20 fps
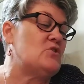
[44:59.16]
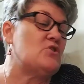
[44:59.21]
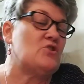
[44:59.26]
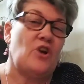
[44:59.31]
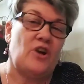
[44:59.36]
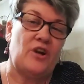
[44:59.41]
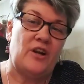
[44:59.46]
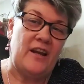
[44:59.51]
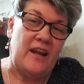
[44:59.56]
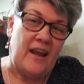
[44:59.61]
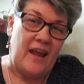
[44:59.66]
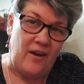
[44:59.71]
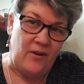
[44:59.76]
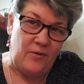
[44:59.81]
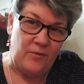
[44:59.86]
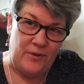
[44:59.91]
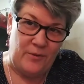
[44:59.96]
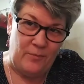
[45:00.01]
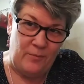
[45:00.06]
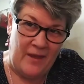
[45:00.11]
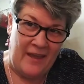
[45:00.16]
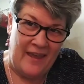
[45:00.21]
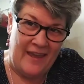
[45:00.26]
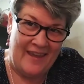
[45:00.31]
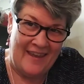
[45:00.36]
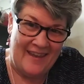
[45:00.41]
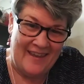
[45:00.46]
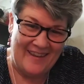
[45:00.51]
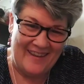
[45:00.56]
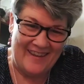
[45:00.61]
starting out with
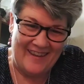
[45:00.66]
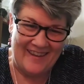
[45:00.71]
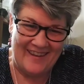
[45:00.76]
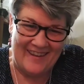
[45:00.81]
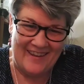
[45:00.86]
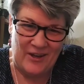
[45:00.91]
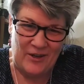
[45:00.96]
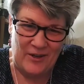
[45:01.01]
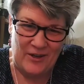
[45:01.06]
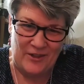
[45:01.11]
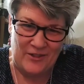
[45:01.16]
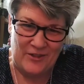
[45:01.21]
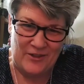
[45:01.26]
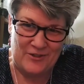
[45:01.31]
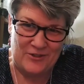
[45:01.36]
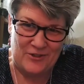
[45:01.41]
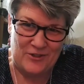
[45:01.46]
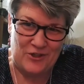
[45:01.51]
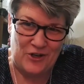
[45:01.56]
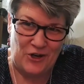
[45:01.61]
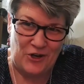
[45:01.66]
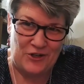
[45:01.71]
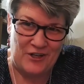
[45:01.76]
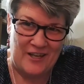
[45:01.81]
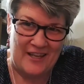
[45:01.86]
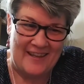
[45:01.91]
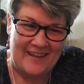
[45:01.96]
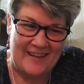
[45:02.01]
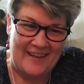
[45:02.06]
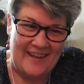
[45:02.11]
me, in this
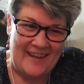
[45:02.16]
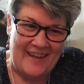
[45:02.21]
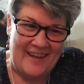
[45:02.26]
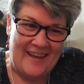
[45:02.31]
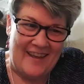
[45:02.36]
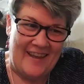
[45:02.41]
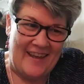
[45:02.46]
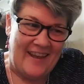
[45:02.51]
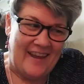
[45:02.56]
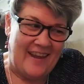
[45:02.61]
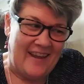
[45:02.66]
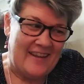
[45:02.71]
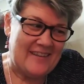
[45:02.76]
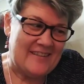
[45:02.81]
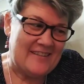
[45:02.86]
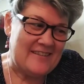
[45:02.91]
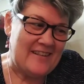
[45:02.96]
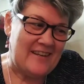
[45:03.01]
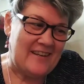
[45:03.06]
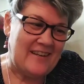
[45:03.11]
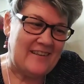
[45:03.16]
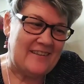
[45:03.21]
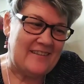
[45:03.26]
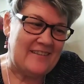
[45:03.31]
journey. And